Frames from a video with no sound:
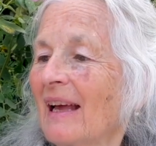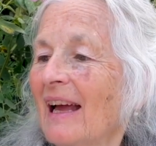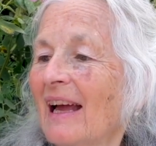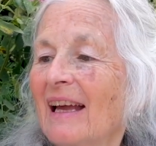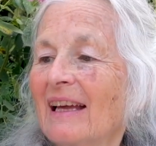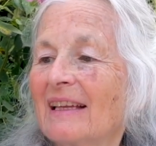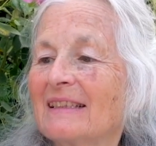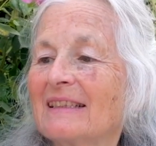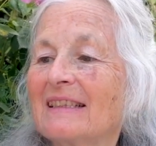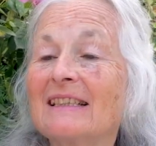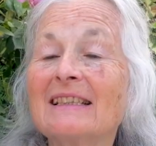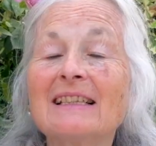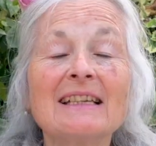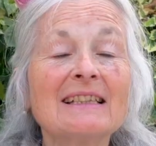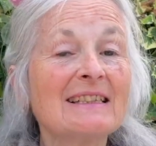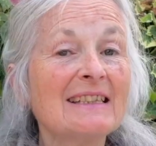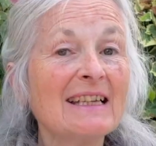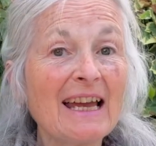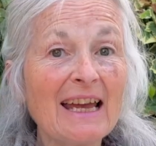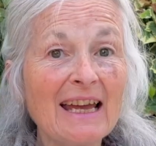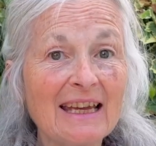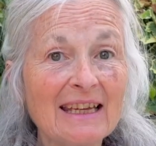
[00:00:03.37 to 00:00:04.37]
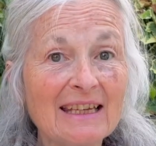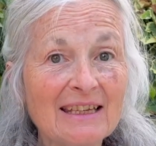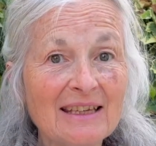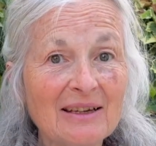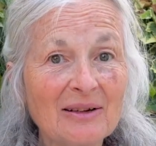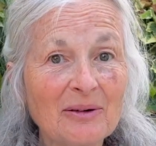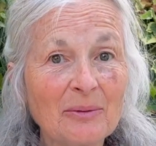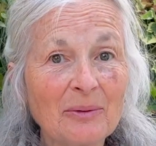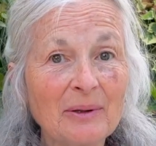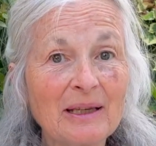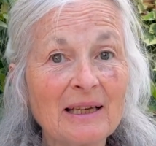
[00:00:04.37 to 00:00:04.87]
and today
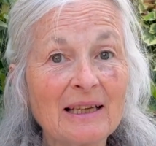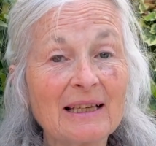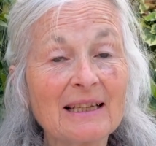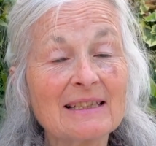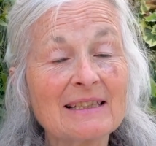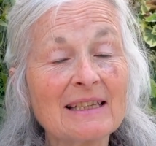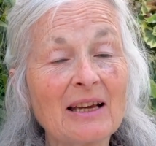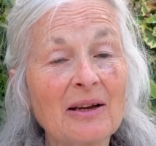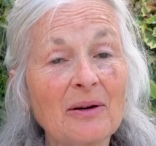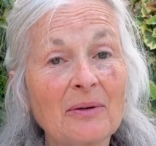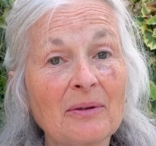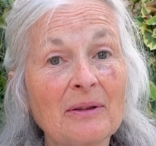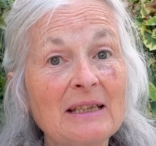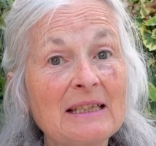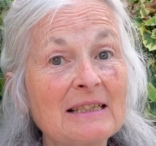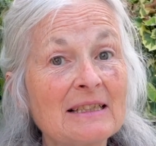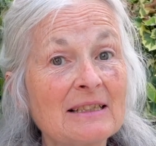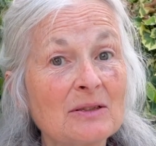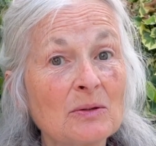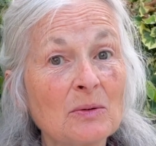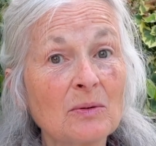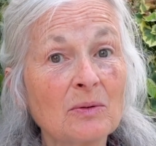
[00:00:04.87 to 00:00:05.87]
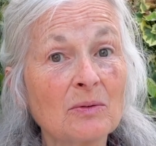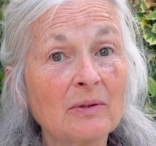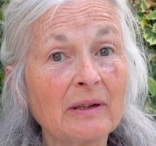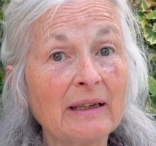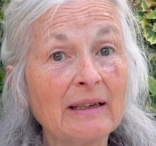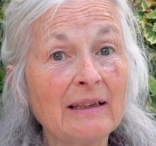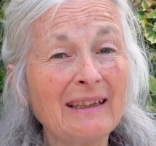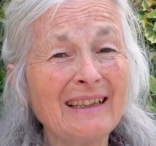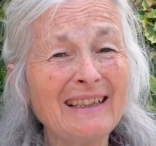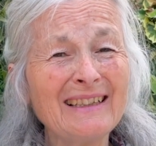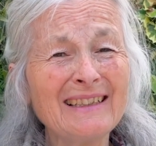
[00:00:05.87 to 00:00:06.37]
we're going to tell this
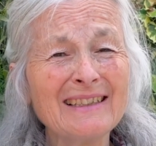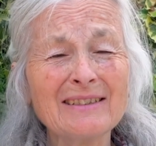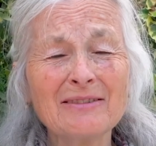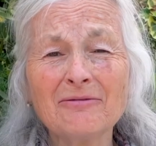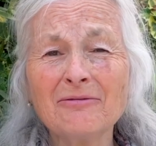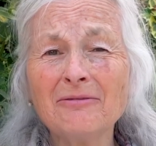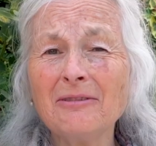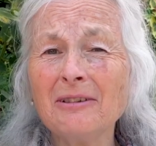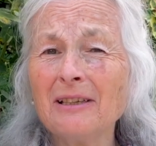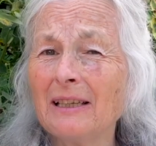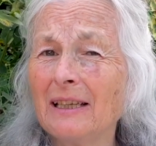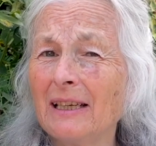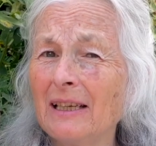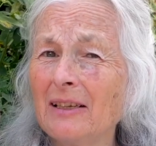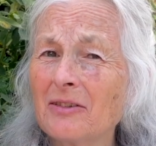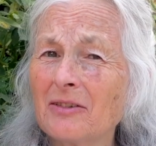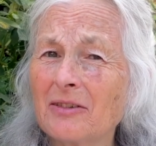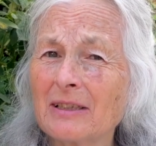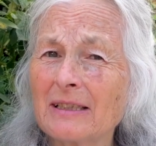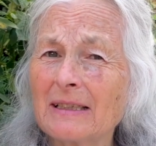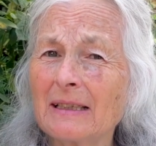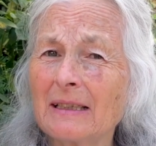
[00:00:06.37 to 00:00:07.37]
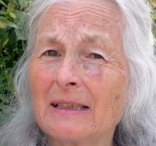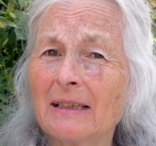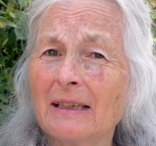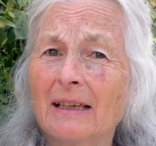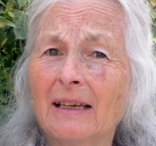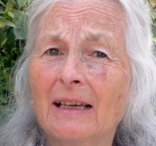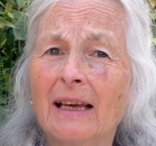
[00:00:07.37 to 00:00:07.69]
story. It's really interesting.